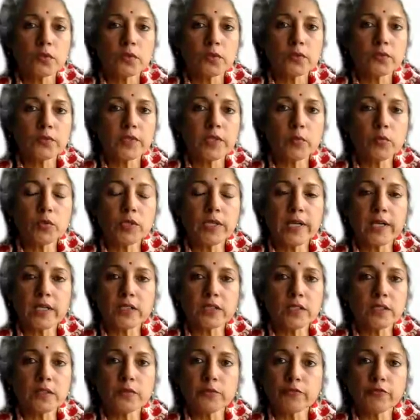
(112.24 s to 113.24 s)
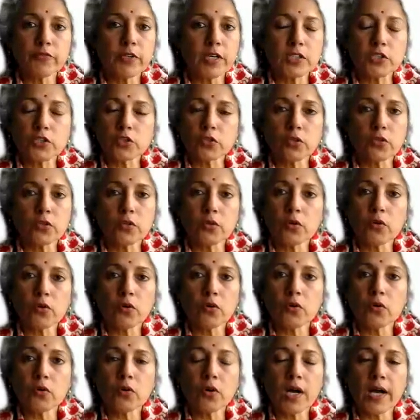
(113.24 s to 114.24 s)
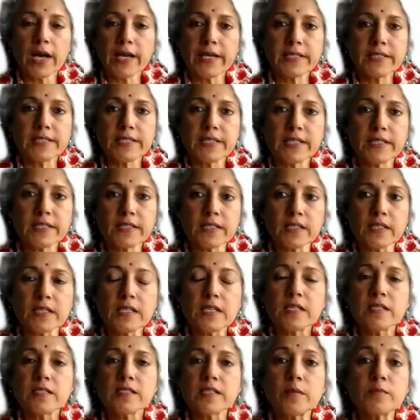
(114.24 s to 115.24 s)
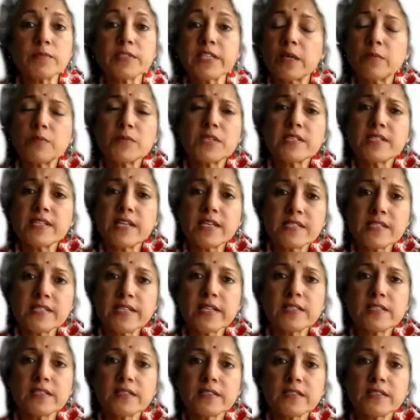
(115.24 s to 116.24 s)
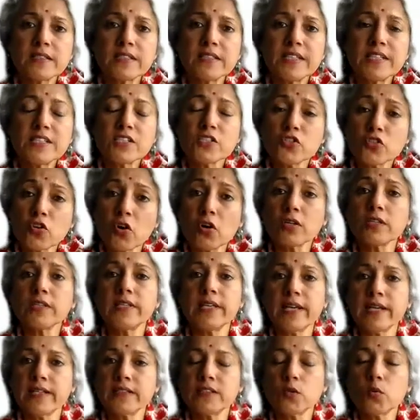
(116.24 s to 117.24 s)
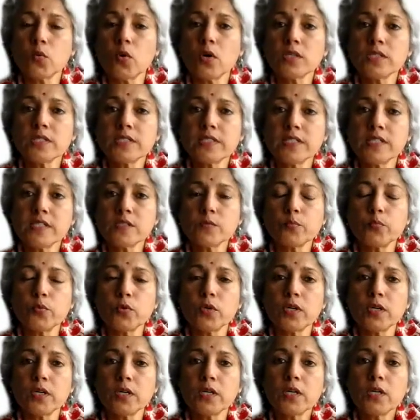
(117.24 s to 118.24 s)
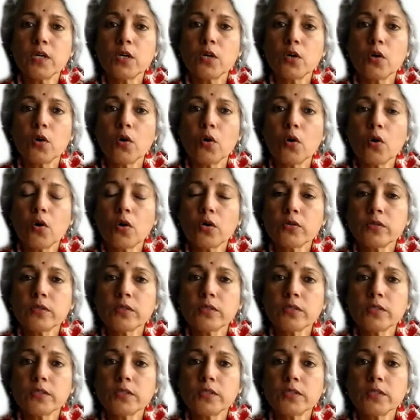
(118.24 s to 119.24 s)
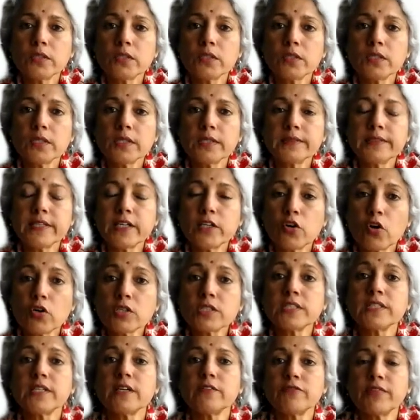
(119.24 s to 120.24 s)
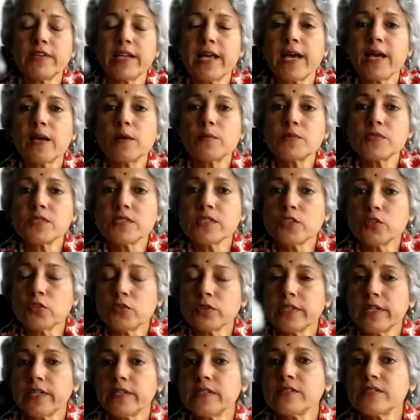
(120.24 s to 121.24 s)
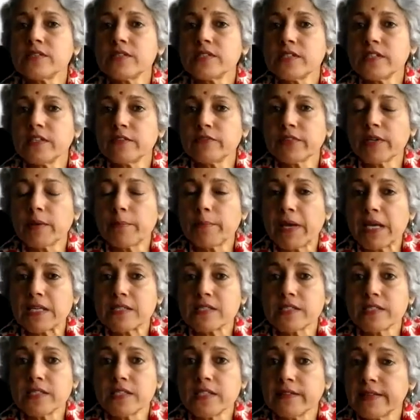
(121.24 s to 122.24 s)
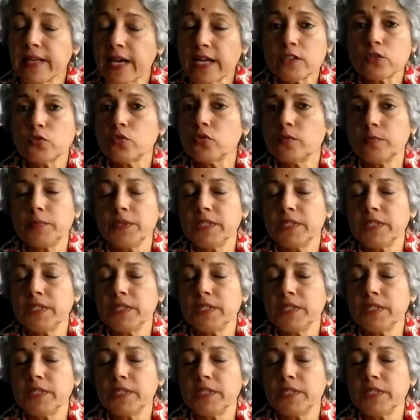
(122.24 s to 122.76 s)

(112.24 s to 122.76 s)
they would have uh, fudge or, or, or hide data. Sometimes, as I said, it's not there. The quality is poor, or uh, there are not enough labs. You know, there isn't enough capacity. That could